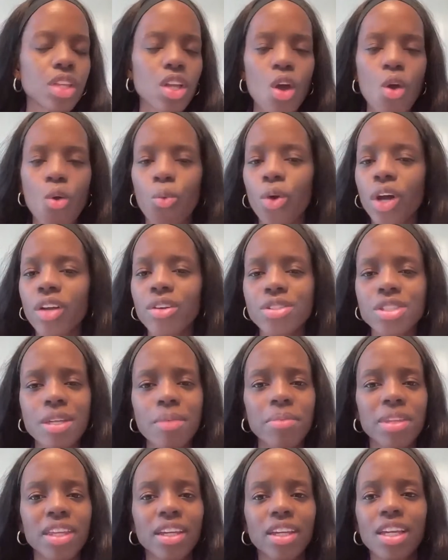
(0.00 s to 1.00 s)
What are some
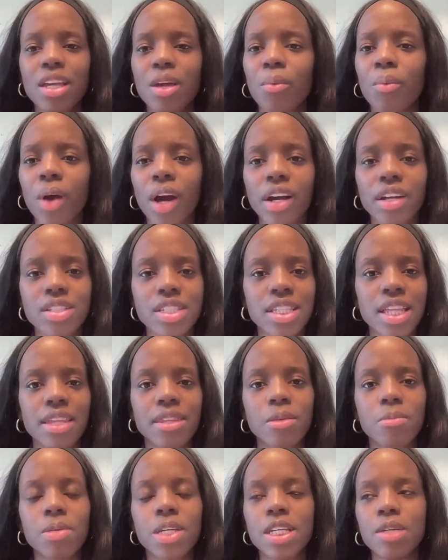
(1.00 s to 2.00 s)
of the keywords that
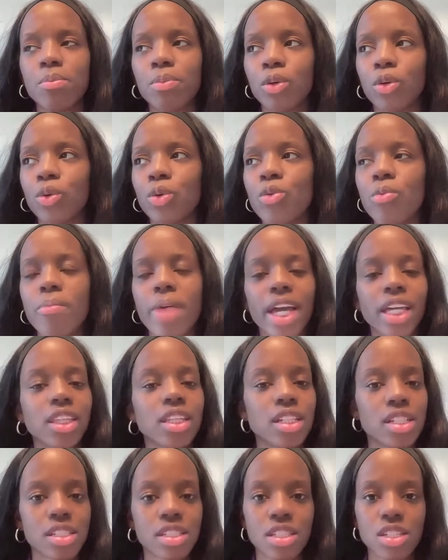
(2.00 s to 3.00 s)
the people who make the
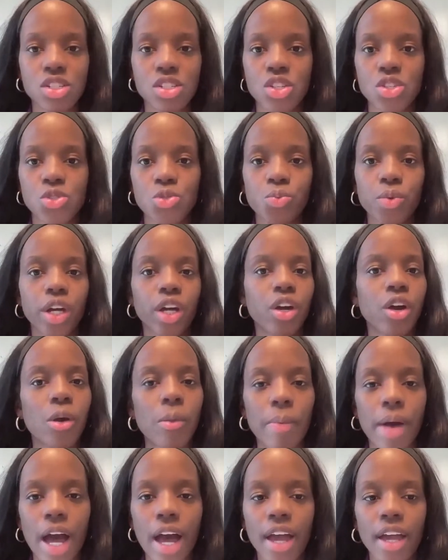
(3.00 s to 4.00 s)
decisions would go
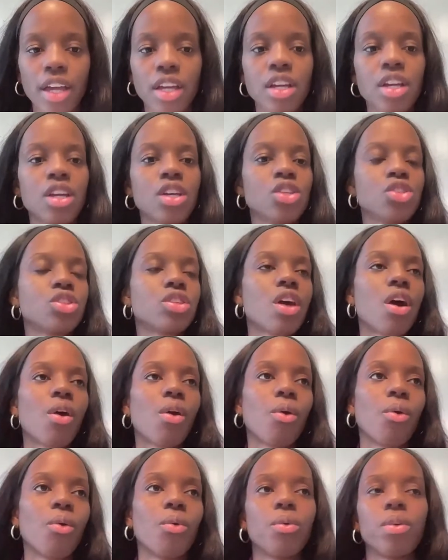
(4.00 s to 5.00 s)
by?
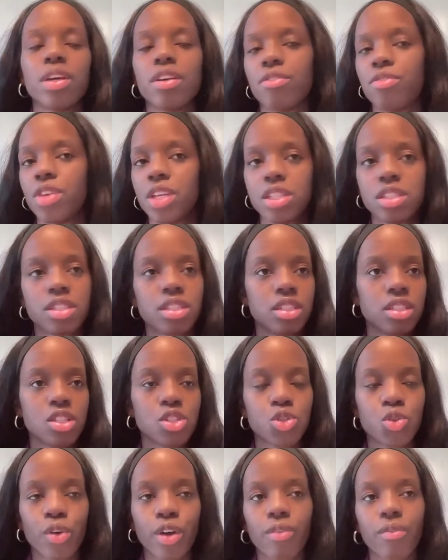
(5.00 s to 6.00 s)
So if it's the
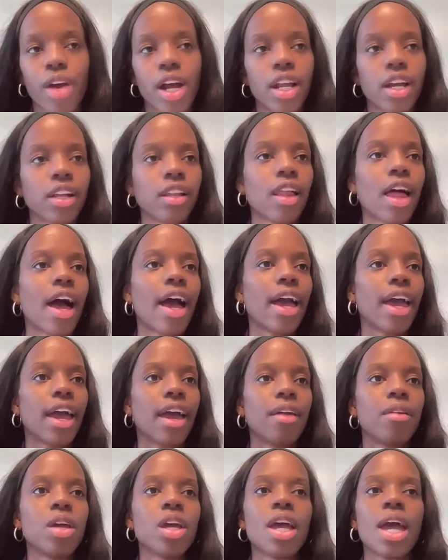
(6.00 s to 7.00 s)
screenwriting
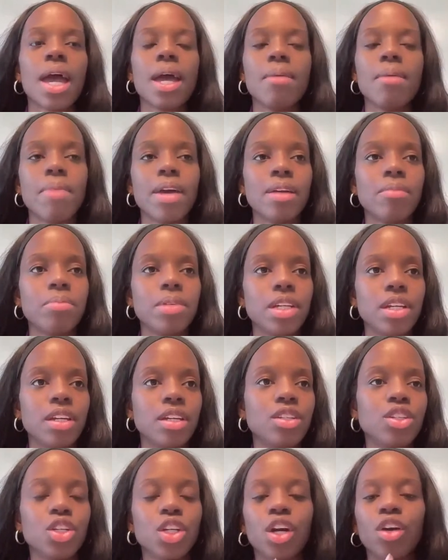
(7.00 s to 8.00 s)
client, it may
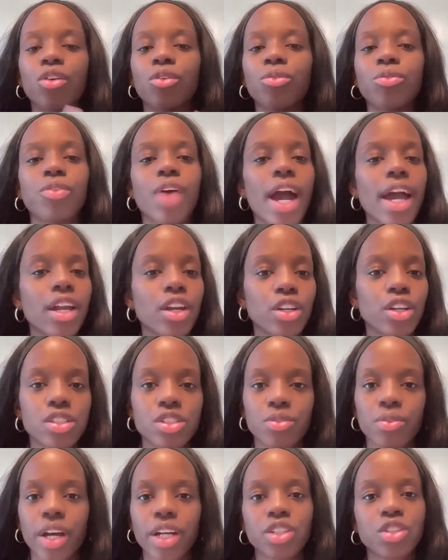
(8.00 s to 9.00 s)
be,
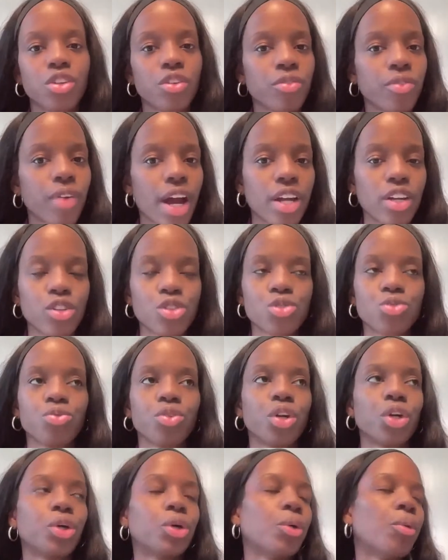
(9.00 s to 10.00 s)
director of writer's
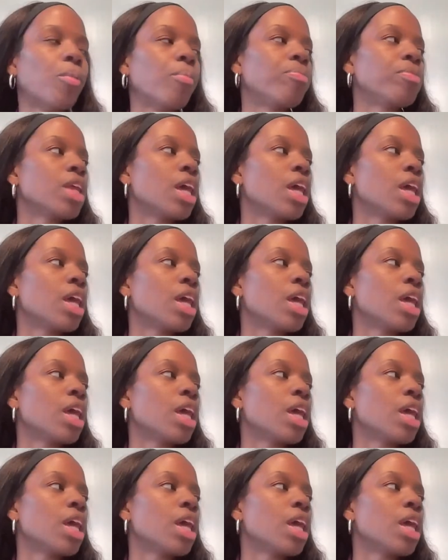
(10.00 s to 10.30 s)
room.